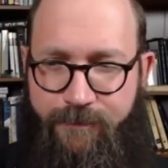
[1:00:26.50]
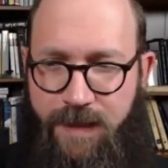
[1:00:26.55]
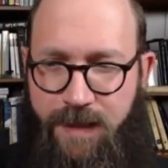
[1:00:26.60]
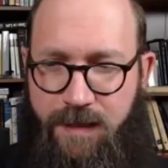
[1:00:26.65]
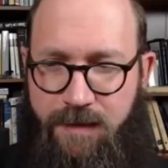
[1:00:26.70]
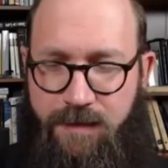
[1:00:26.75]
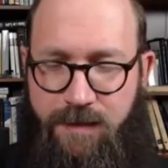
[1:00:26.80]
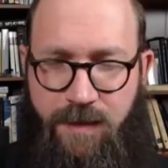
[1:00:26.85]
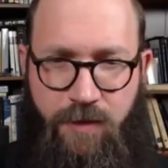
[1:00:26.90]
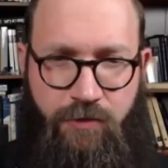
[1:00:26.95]

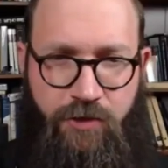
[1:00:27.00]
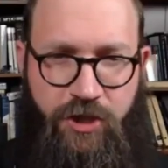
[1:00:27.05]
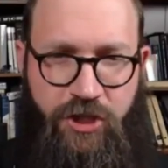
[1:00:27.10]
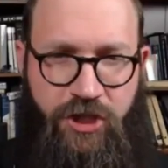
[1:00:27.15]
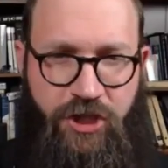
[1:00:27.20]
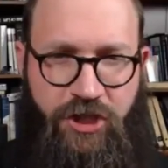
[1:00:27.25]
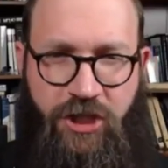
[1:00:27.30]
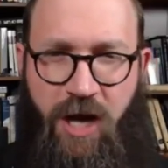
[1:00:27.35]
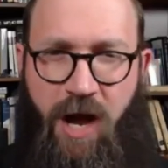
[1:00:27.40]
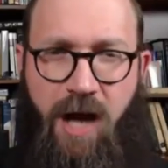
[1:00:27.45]
i don't know
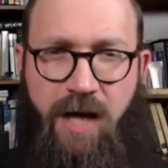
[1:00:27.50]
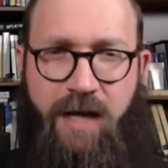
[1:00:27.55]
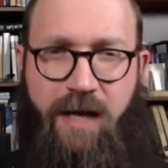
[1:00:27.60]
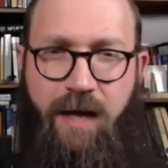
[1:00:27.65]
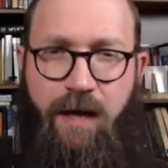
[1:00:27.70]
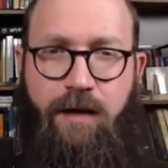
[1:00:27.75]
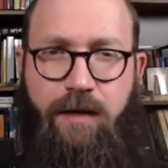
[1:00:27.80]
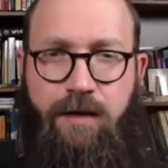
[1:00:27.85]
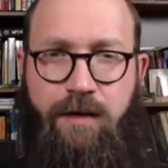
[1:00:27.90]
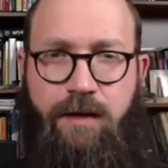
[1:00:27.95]

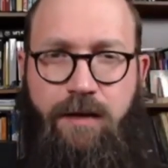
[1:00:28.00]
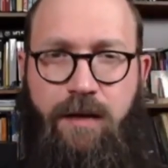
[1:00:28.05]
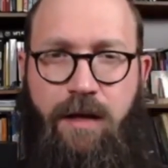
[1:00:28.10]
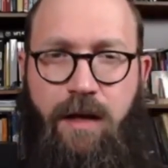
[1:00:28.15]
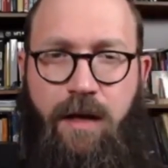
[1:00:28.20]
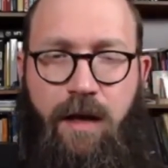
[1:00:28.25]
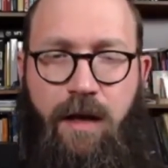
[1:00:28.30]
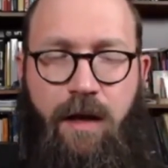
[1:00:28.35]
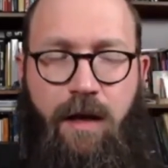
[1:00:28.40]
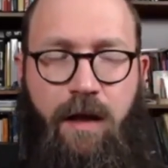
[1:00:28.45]
shocking
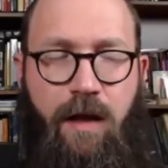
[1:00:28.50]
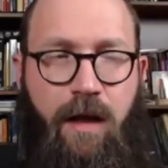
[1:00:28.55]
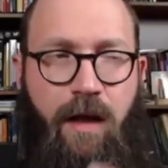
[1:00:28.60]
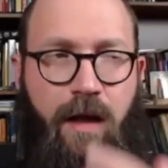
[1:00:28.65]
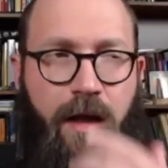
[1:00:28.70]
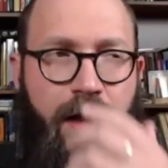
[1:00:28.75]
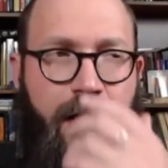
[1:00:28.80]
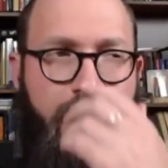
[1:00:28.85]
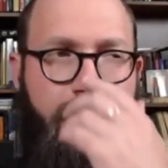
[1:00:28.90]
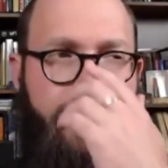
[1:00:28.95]

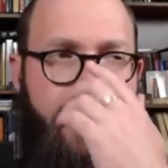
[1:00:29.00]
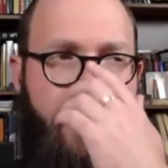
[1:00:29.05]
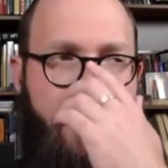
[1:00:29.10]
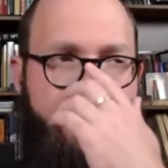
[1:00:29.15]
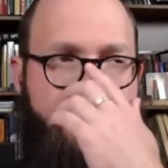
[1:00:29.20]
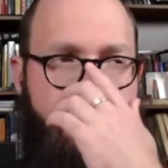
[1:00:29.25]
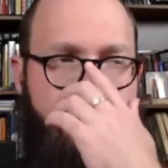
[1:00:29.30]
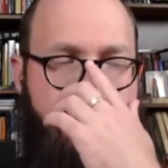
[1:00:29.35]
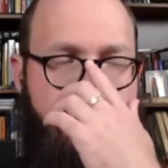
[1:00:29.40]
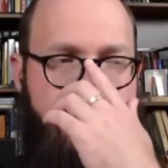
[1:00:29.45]
and that
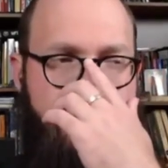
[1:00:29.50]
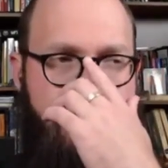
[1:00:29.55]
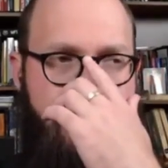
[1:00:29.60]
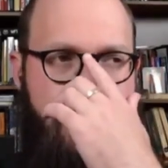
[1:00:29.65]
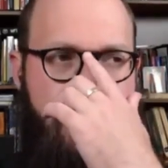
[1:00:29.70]
if you